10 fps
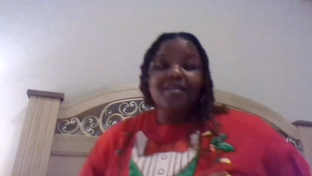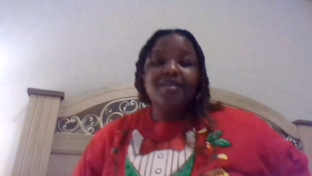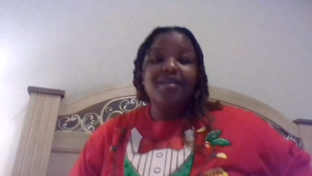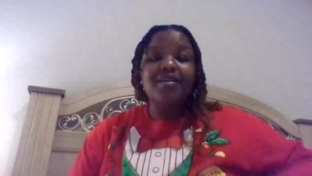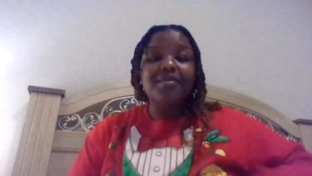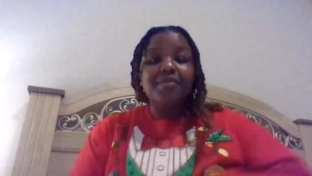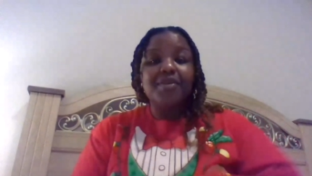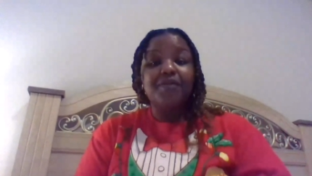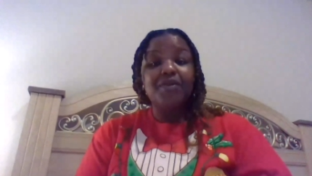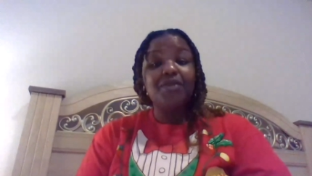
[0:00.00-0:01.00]
um, a
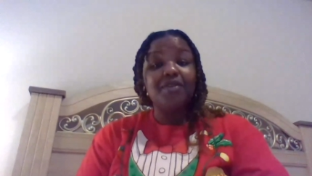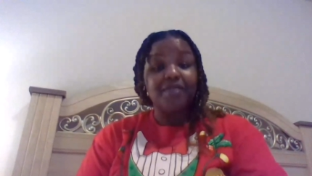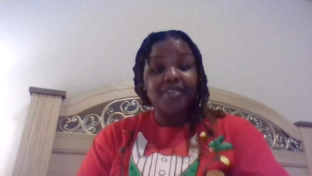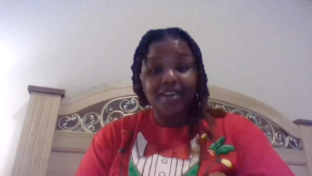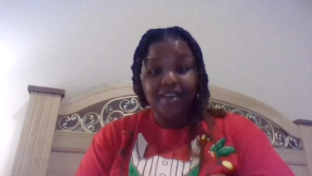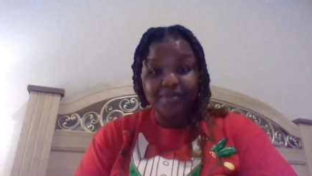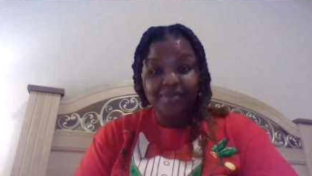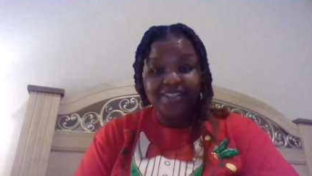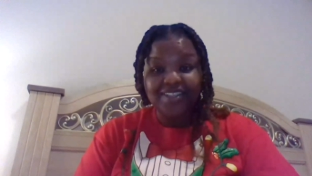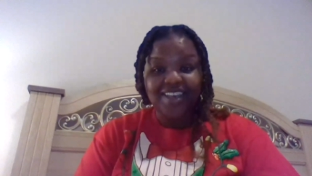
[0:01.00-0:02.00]
few different
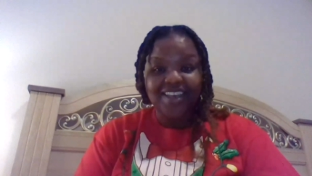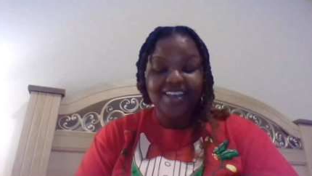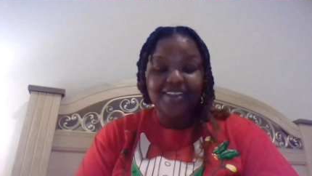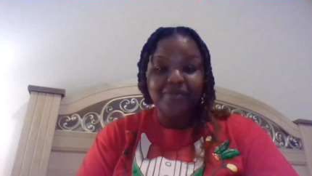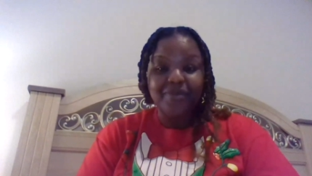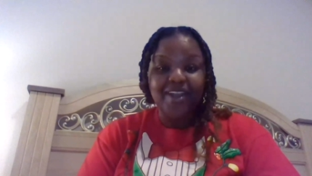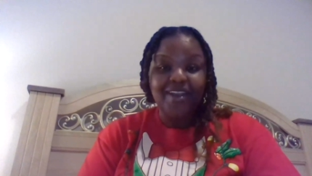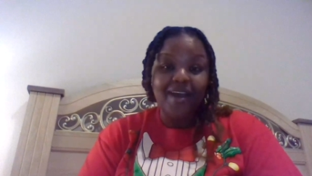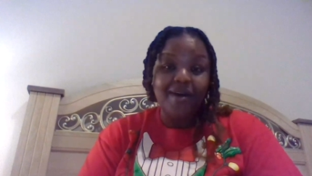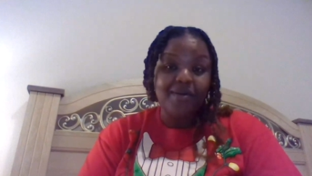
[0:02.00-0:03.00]
times. And right
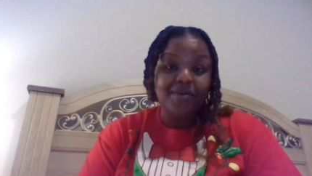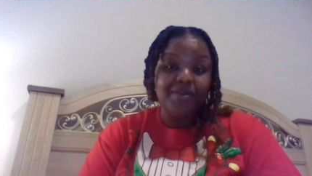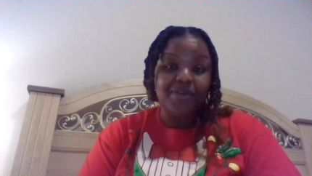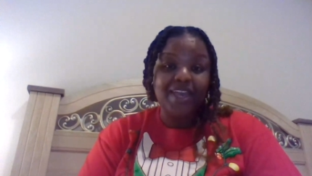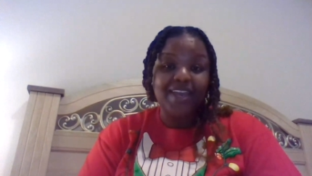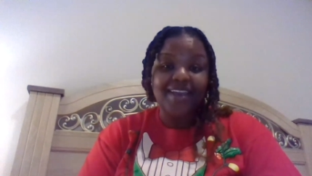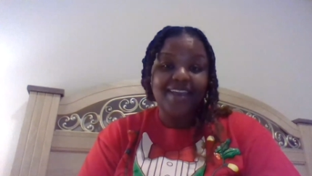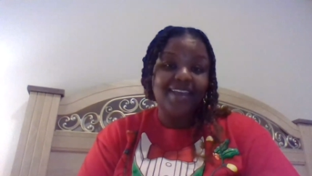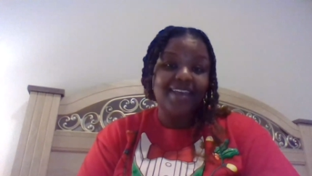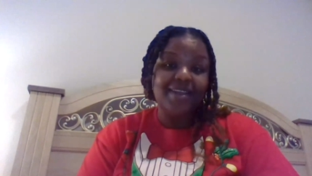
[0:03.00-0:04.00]
now, you can't
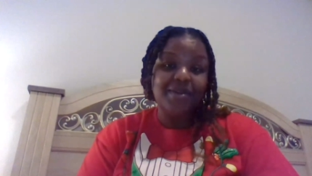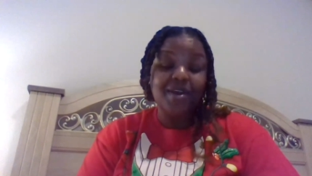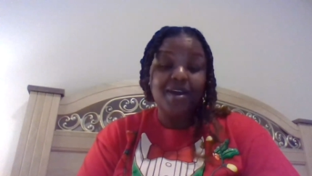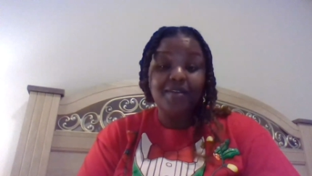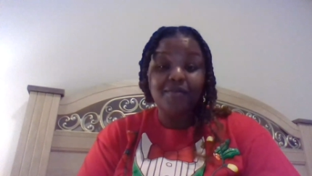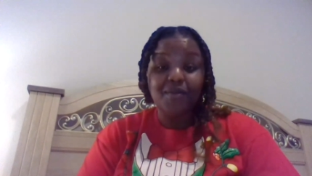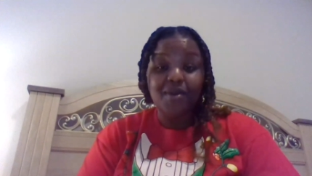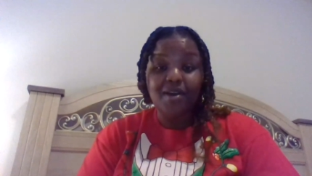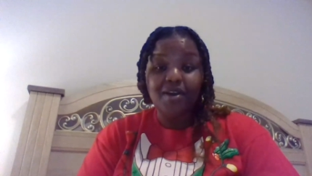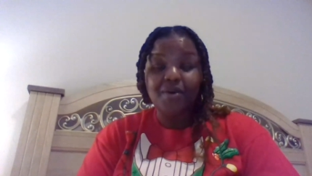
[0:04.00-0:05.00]
get in or out of
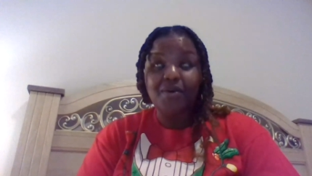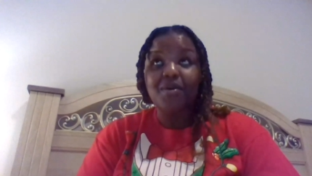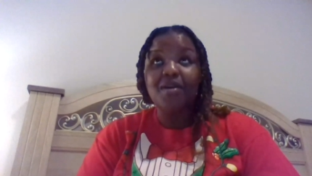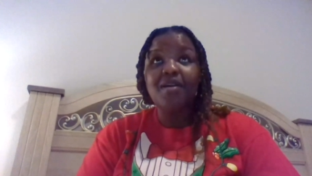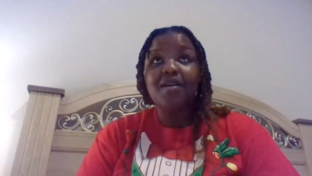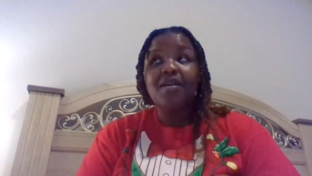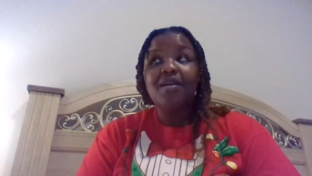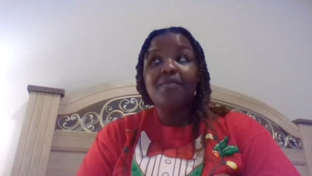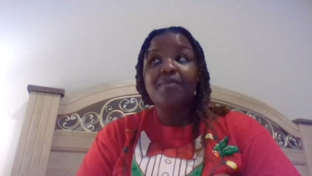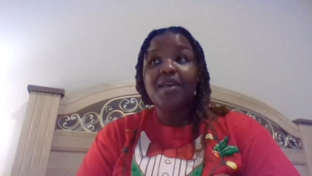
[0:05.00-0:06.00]
Morocco
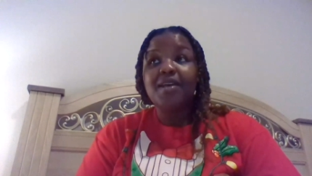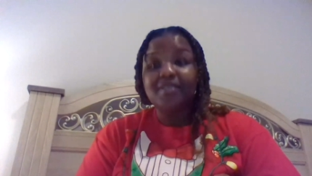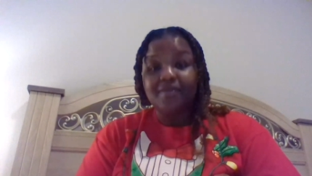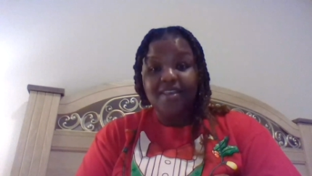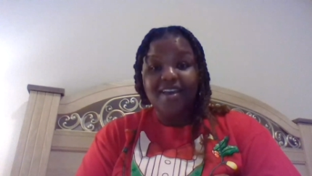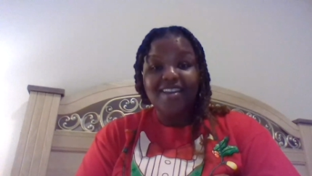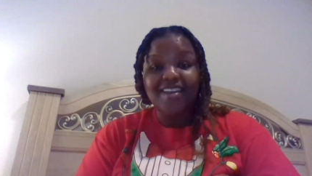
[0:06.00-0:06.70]
because of that.